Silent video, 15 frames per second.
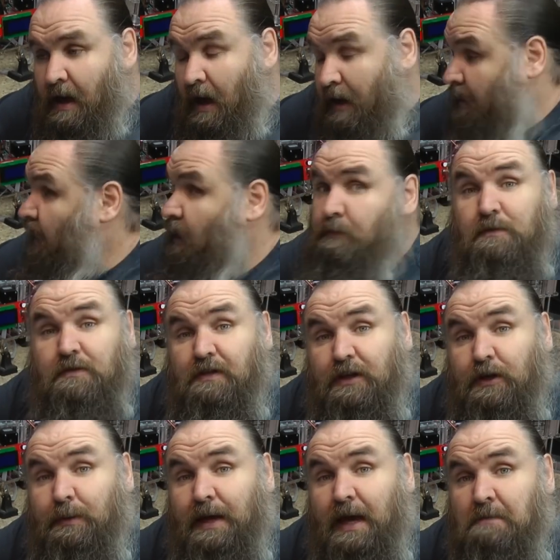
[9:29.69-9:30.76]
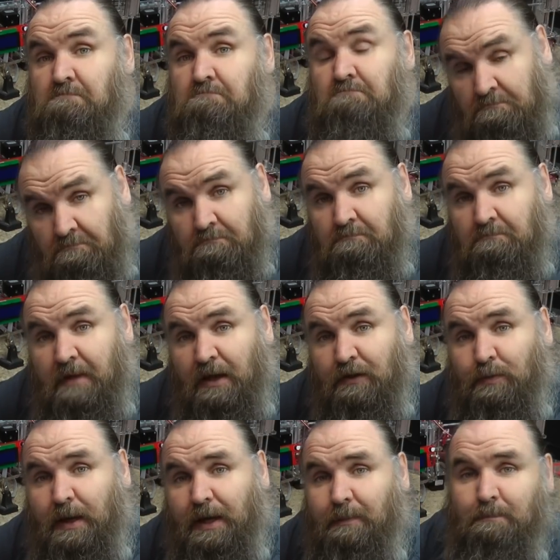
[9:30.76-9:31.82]
And I hope to see you again
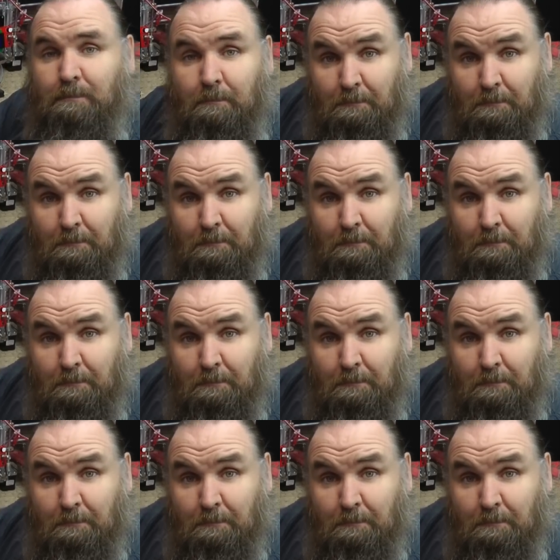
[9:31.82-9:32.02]
next week.